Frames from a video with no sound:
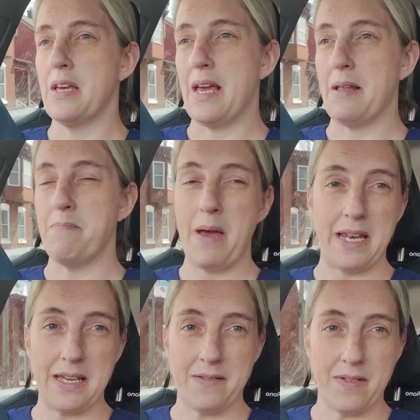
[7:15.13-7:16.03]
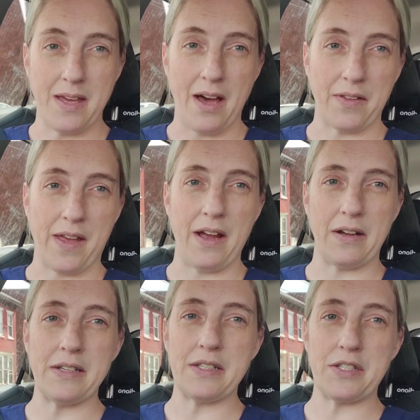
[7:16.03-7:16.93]
in many of the
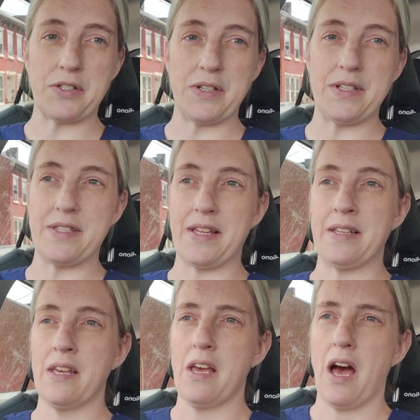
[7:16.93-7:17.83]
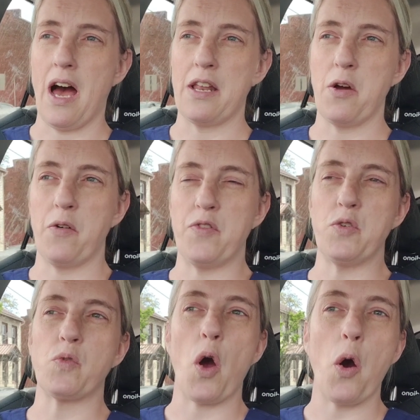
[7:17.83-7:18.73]
healthcare industries. And I know if
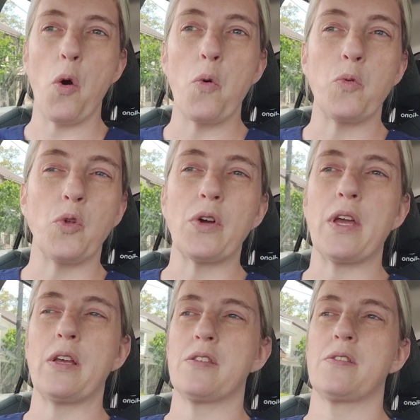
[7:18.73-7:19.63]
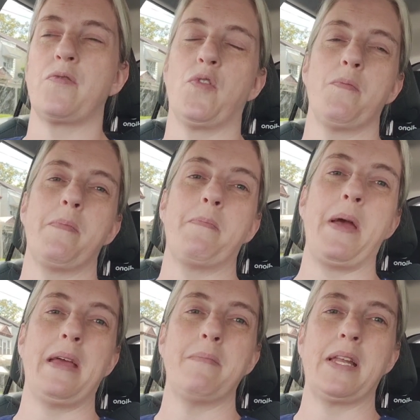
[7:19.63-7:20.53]
you go looking for
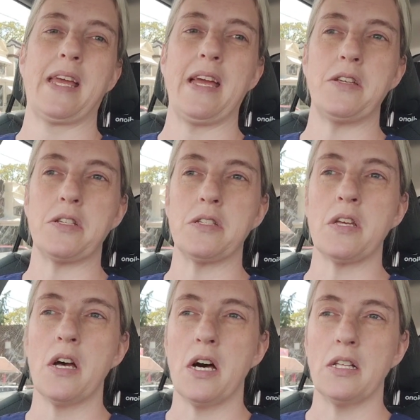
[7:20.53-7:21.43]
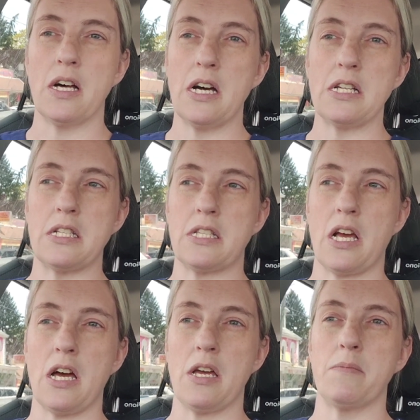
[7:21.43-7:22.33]
pain medications, a lot of
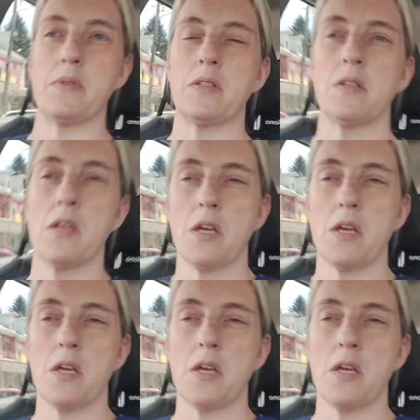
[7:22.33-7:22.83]
times